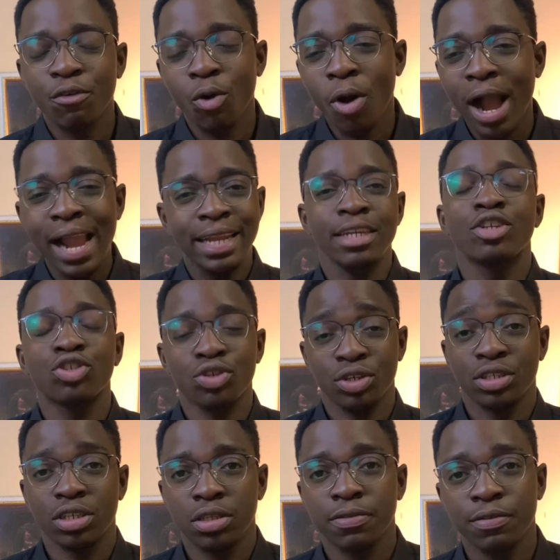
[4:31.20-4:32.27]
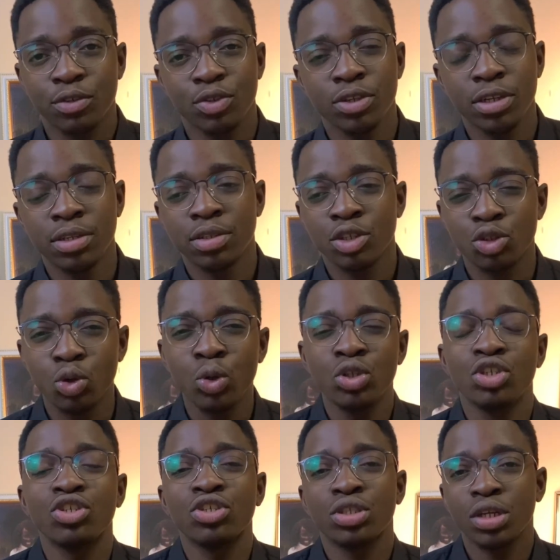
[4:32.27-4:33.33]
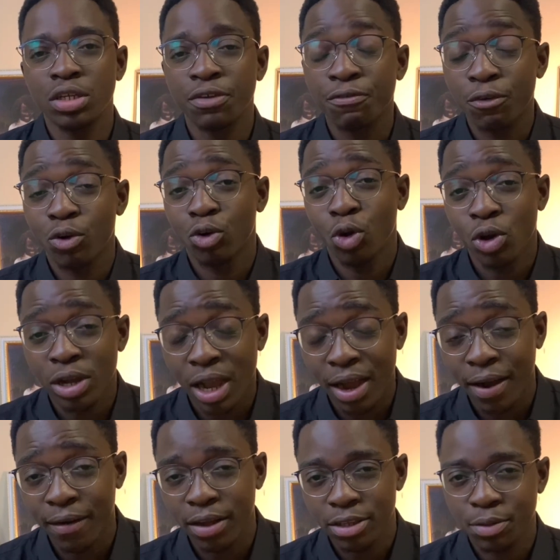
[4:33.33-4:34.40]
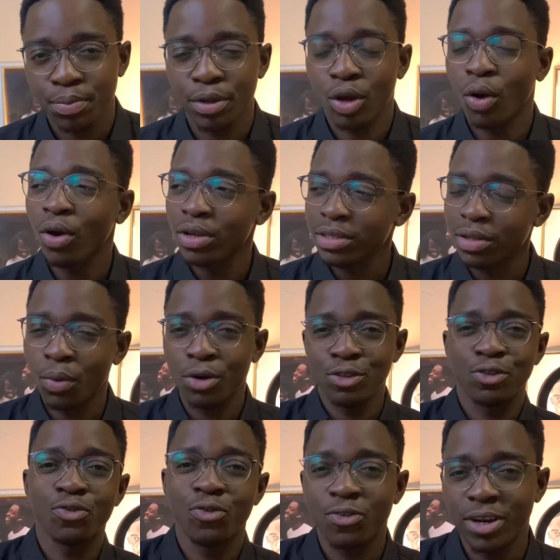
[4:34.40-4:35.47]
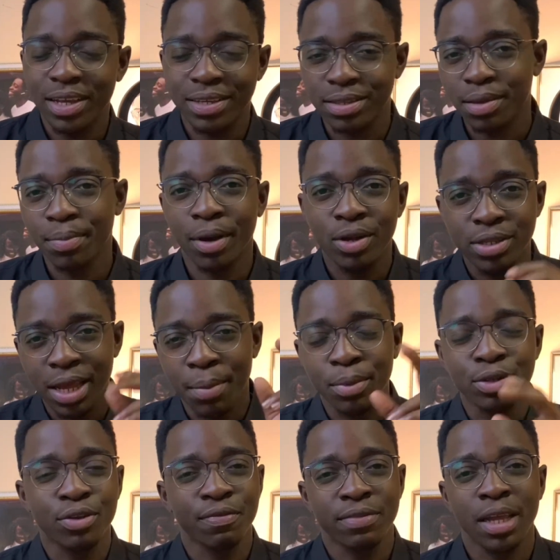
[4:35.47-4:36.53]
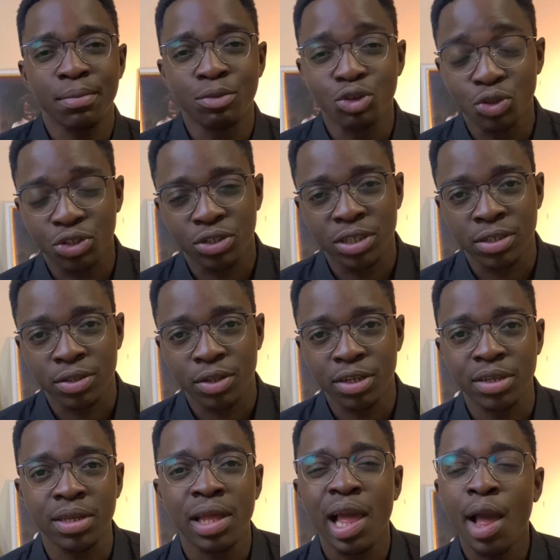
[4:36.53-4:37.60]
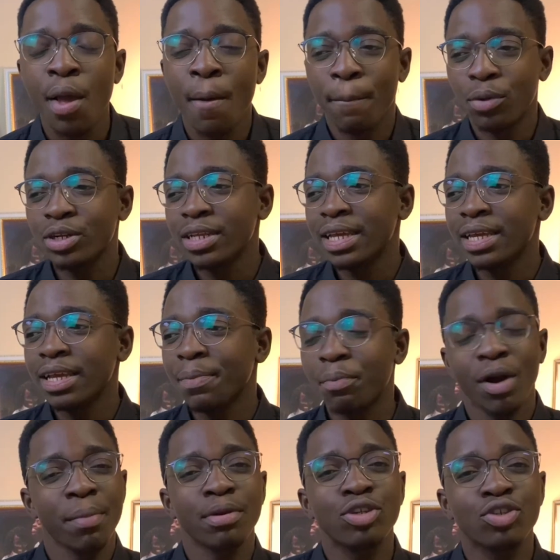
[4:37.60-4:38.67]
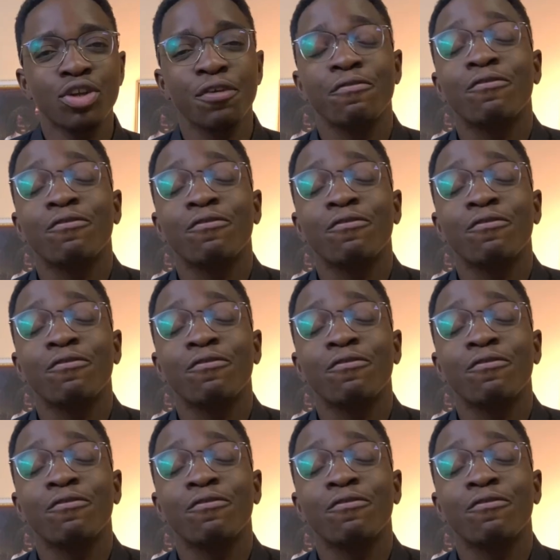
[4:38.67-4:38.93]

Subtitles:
or highly successful students don't just study for long hours because they want to flex about the amount of time used to studying, but they probably study